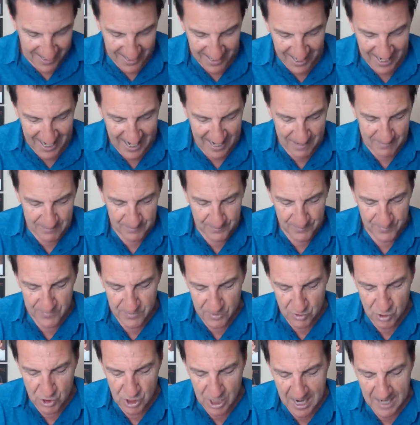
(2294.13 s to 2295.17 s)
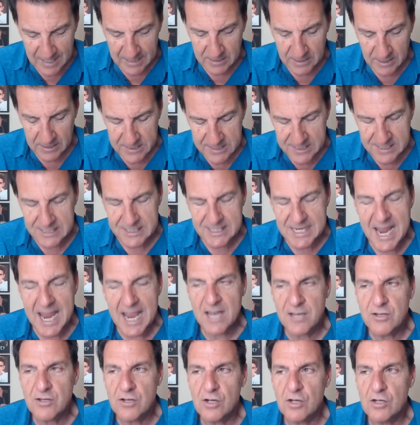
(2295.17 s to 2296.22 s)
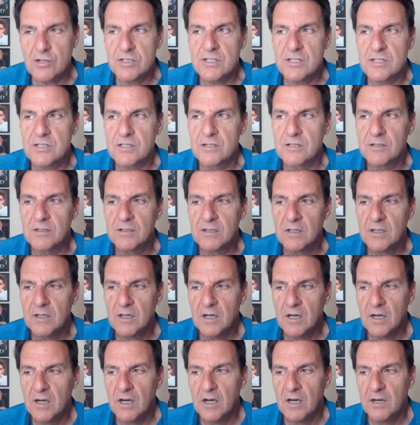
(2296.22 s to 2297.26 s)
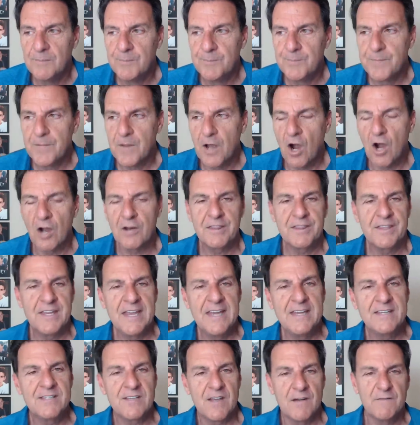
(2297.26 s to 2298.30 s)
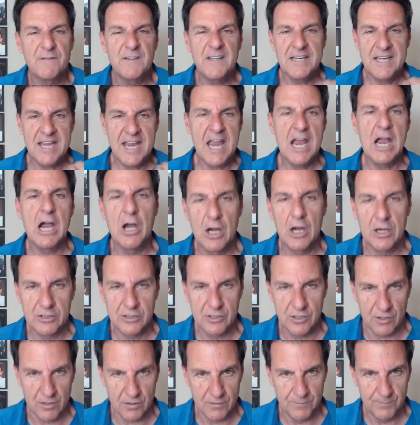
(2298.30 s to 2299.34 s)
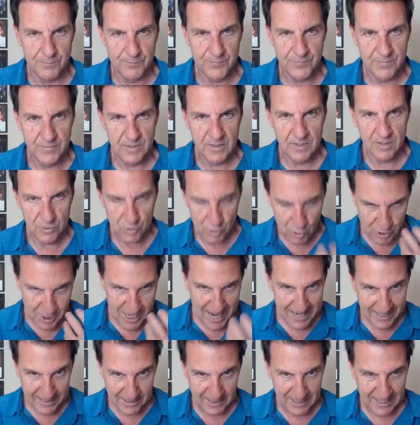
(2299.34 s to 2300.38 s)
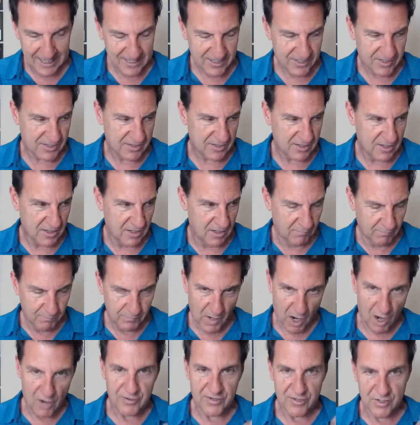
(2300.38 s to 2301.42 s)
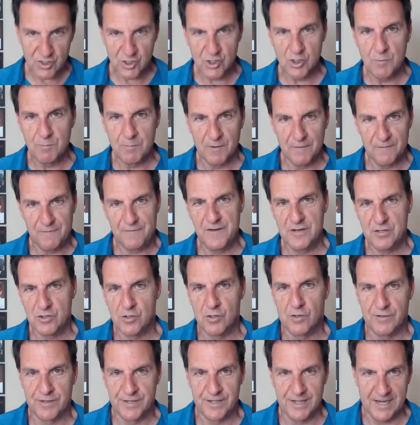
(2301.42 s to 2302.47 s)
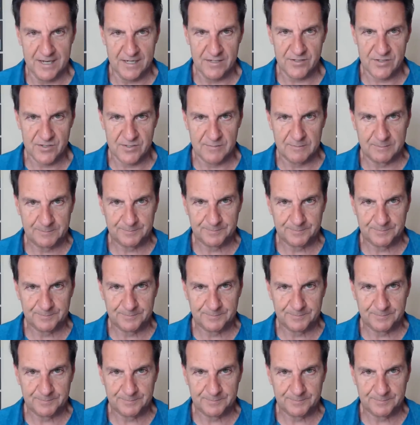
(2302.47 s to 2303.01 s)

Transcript: Um, check standards are things of character. Checklists are the superficial things.